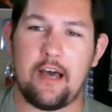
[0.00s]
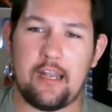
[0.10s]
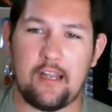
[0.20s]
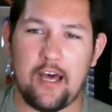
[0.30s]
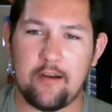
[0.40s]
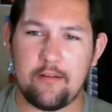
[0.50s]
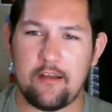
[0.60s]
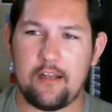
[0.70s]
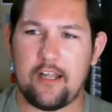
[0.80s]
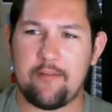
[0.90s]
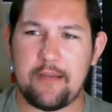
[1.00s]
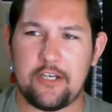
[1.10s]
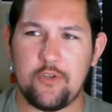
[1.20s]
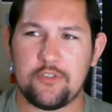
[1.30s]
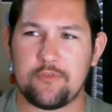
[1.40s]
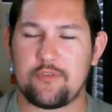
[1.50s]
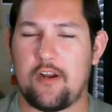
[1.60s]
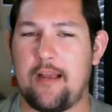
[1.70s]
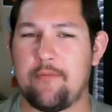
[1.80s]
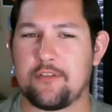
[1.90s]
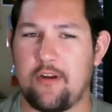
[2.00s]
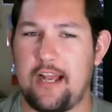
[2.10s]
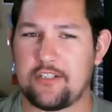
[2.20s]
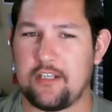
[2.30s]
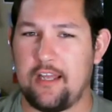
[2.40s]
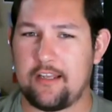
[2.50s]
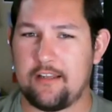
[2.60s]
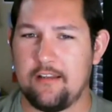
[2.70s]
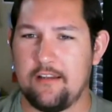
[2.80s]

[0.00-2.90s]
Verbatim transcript: a lot of a lot of my new subscribers are actually like